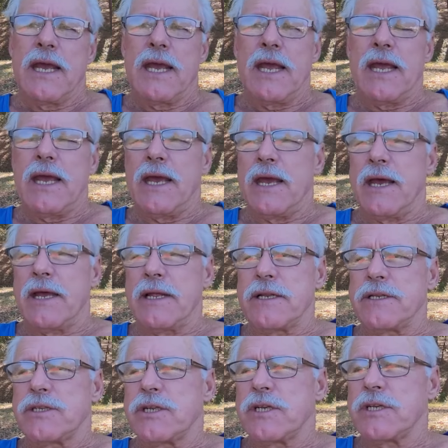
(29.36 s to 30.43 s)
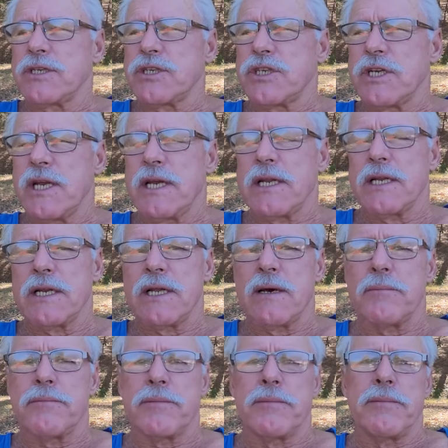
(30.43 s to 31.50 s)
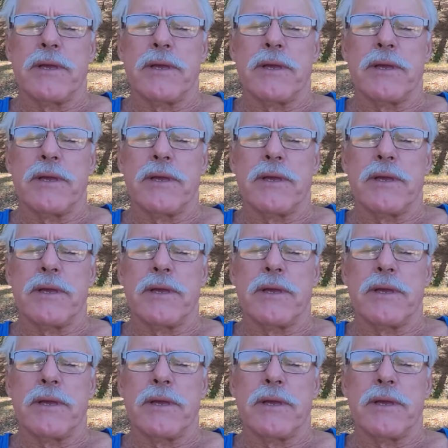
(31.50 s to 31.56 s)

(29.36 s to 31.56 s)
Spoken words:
And she ended up